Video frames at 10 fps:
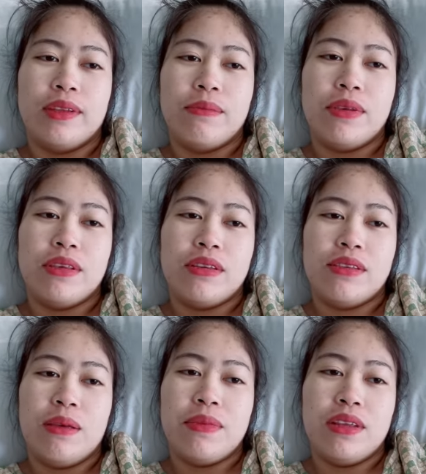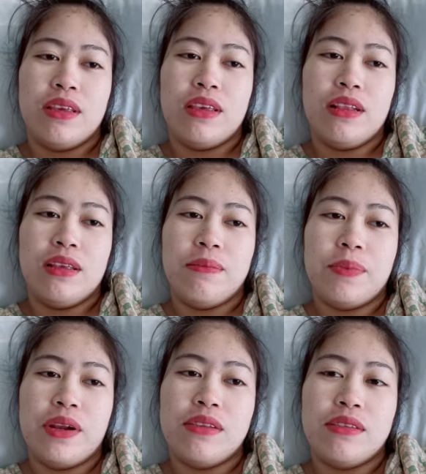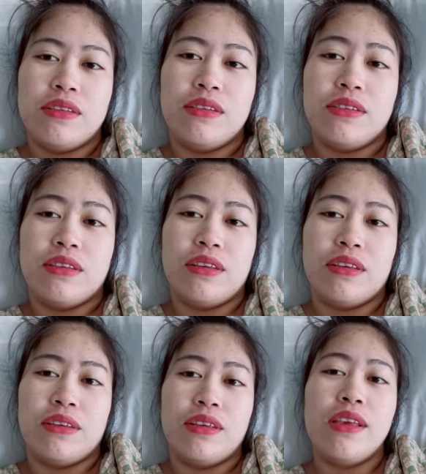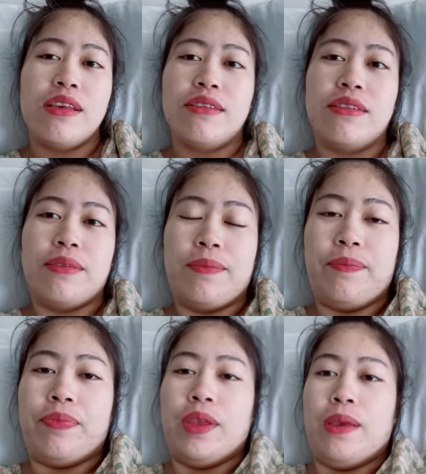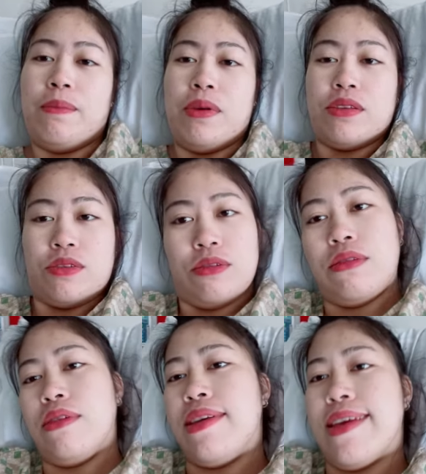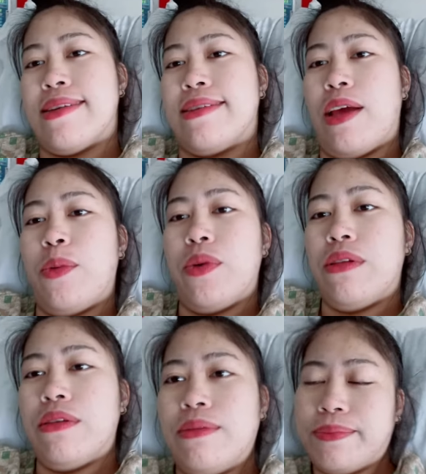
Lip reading: because I'm in a healing process. Yes, but soon, yes, I will.